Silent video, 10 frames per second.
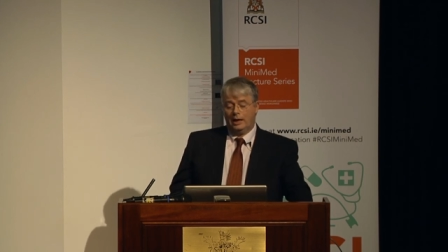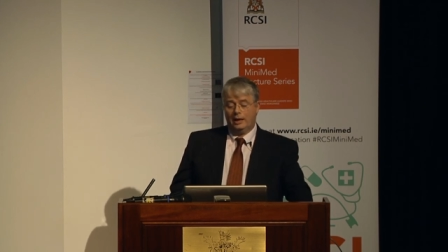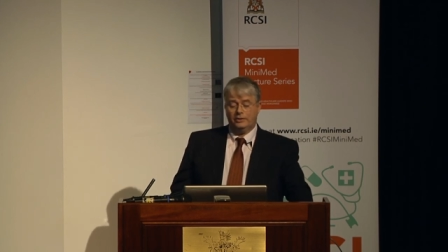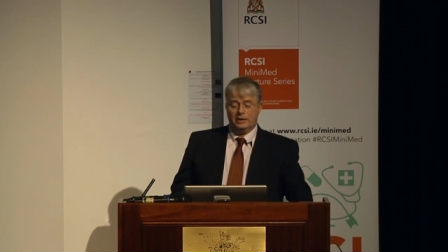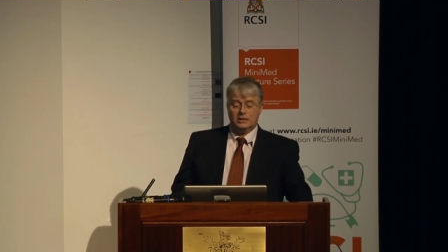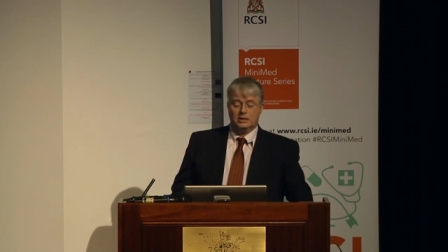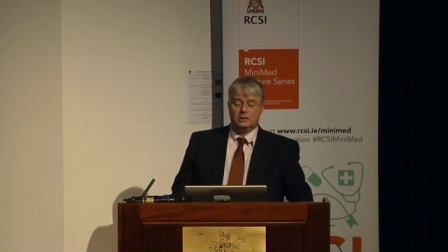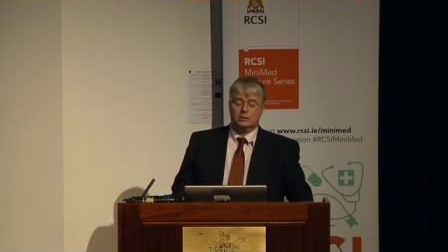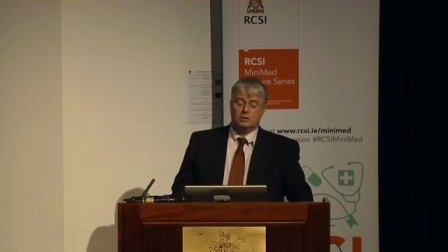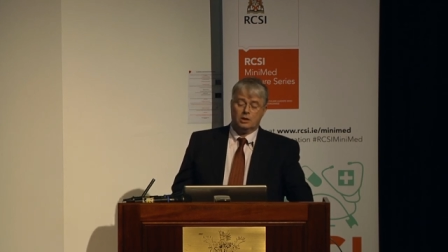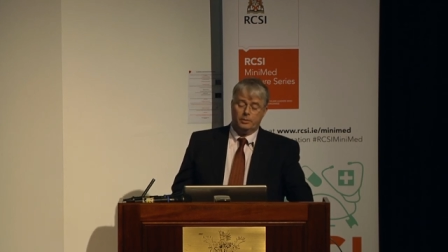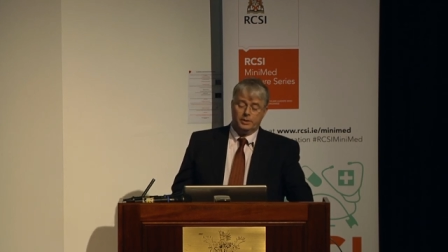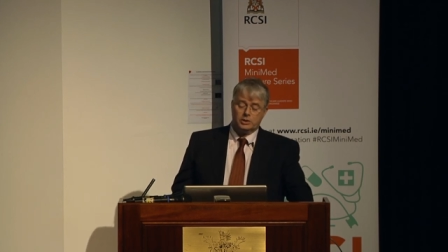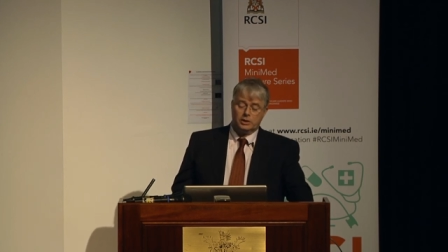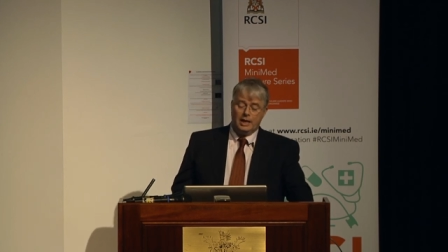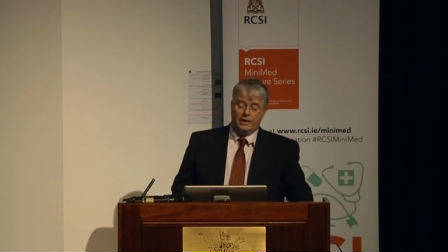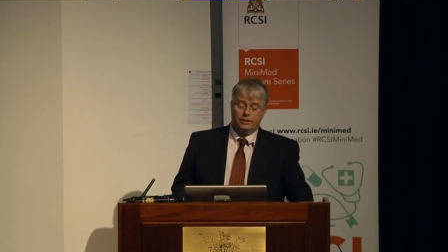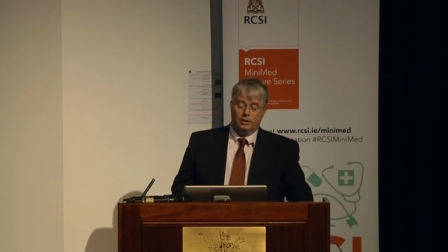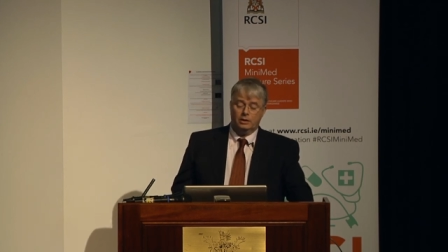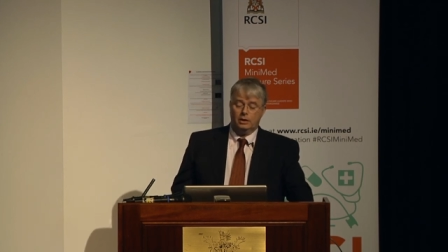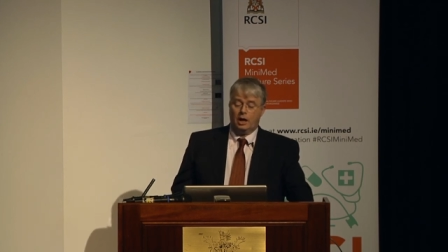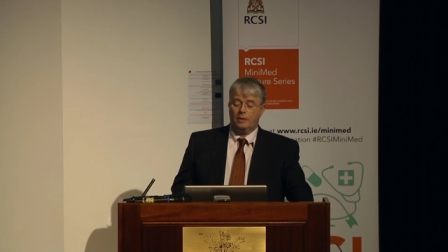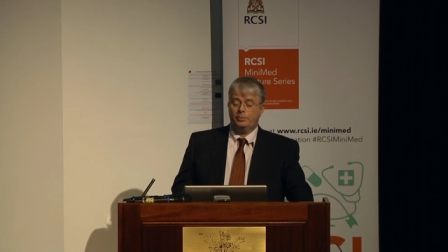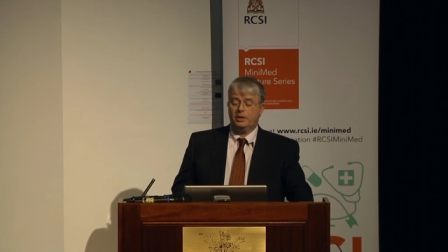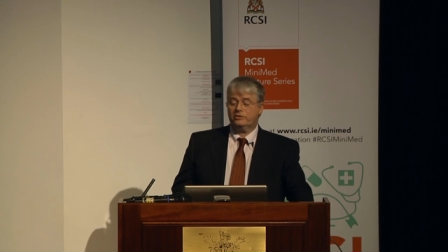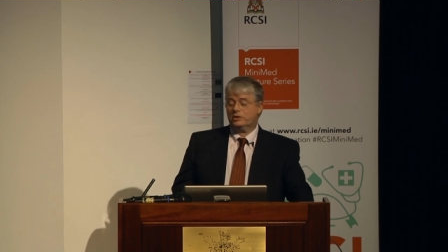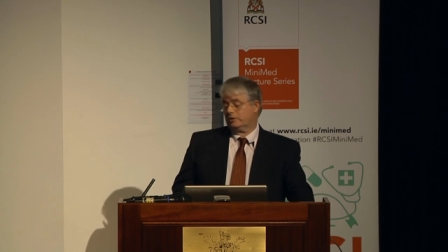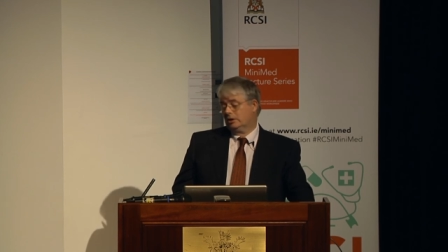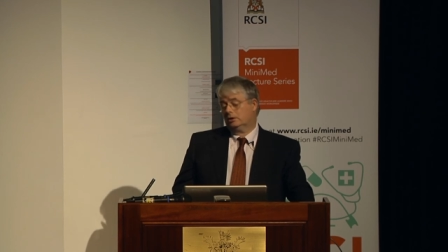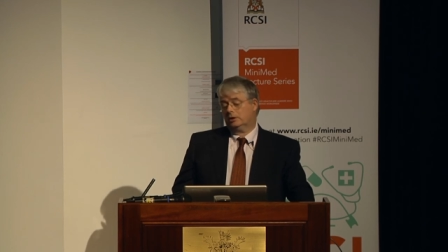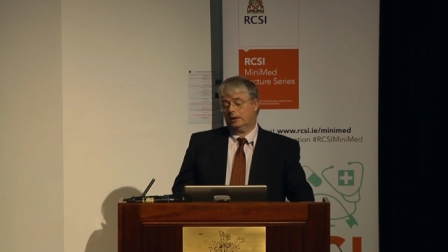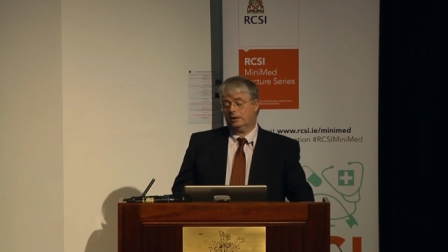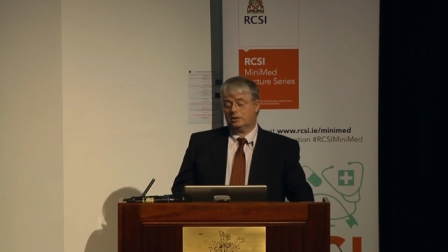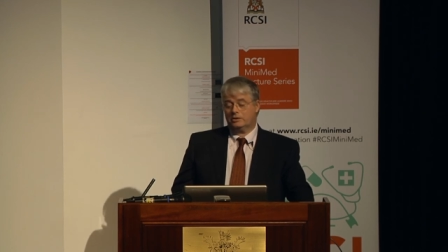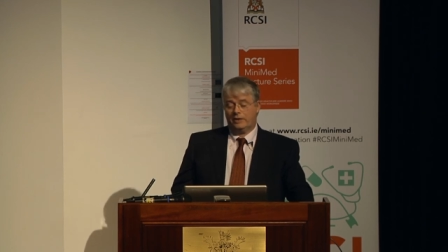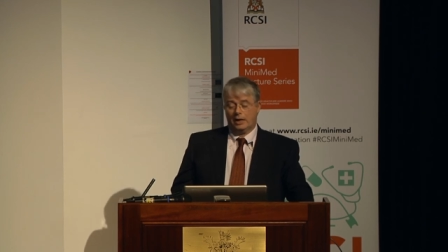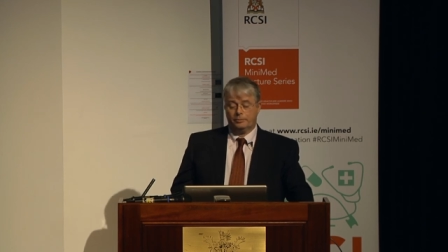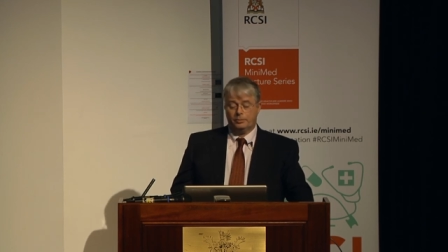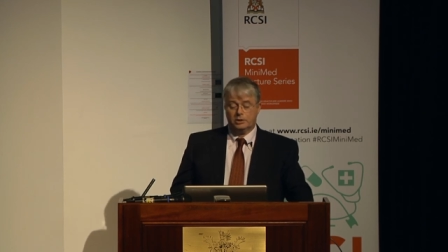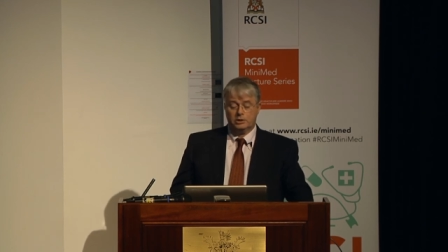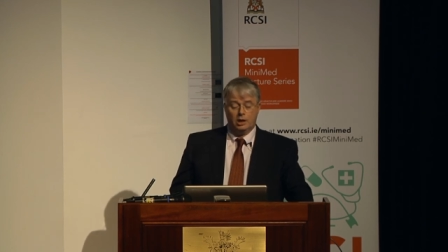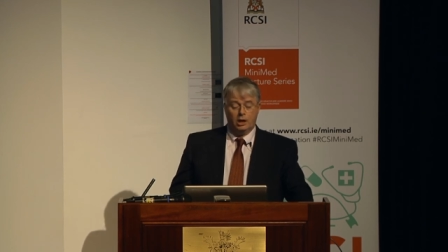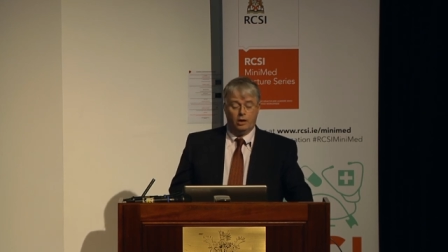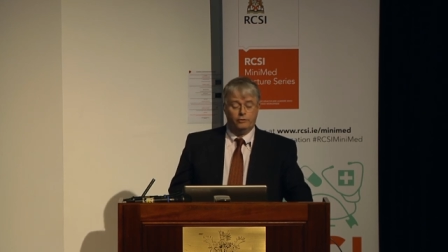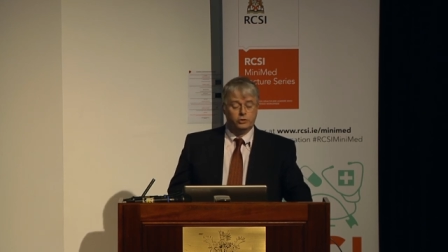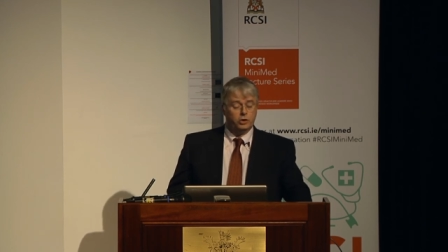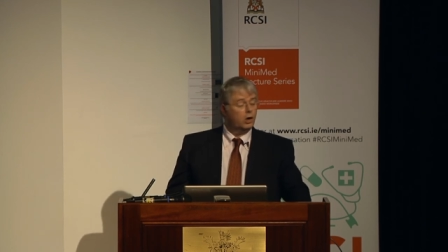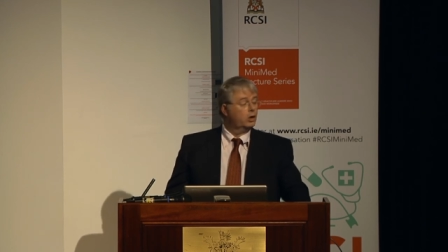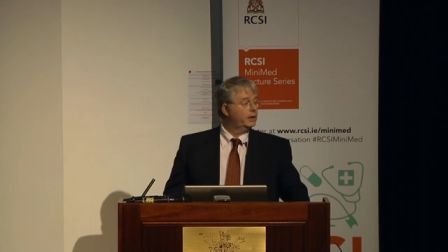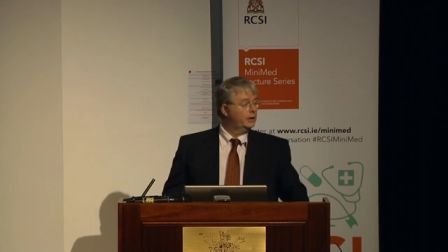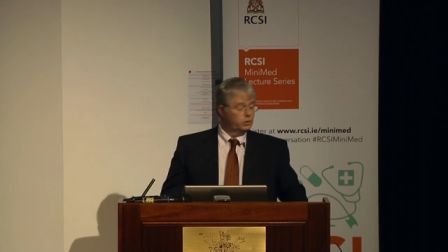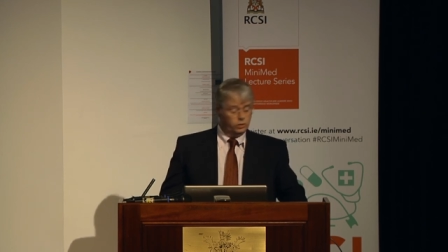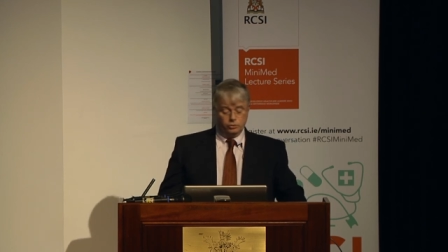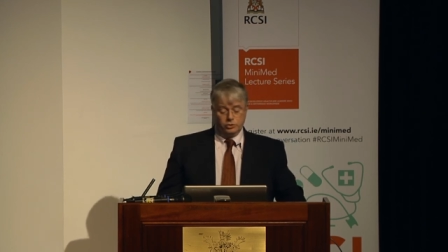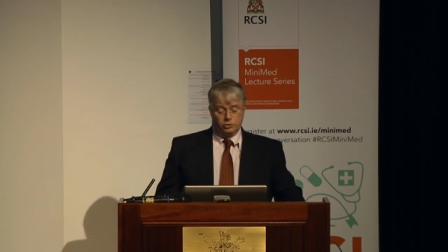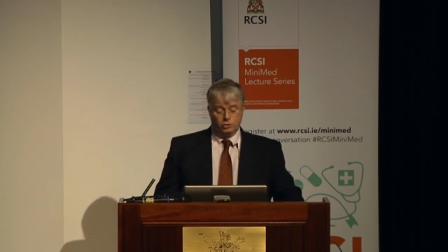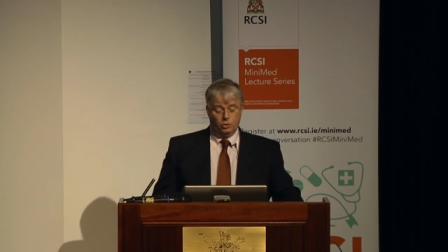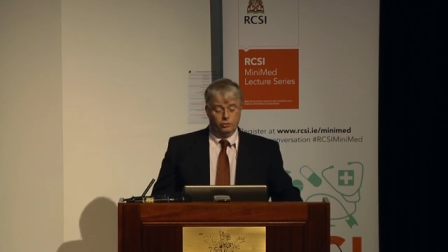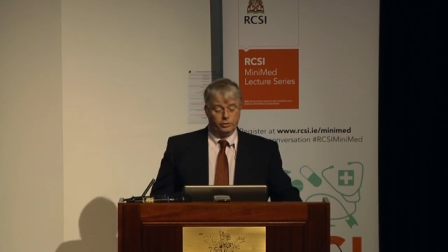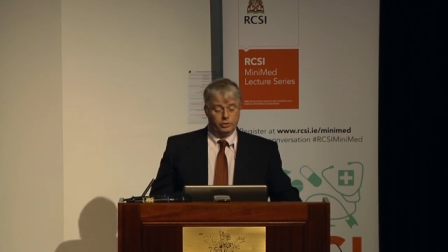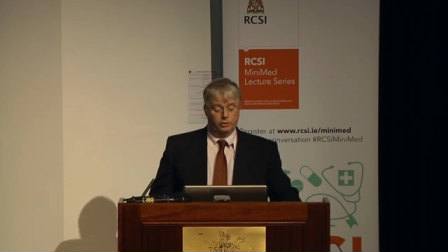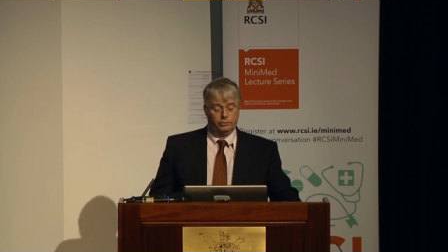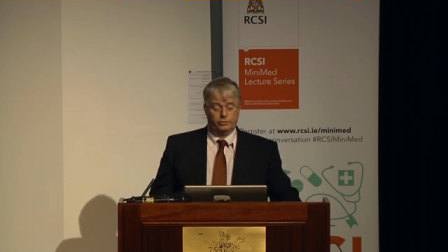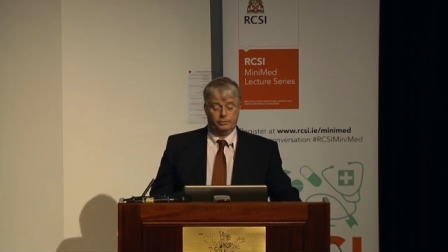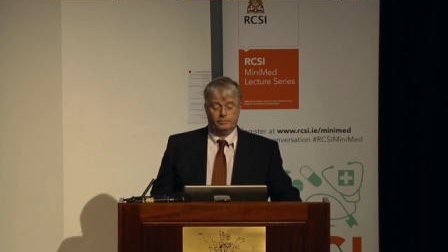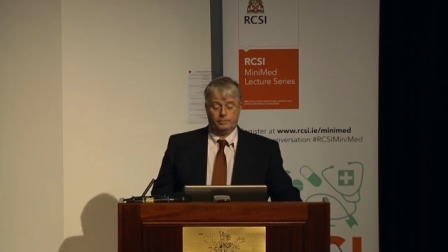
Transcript: And these coming together are pivotal in the development of drug-induced overgrowth.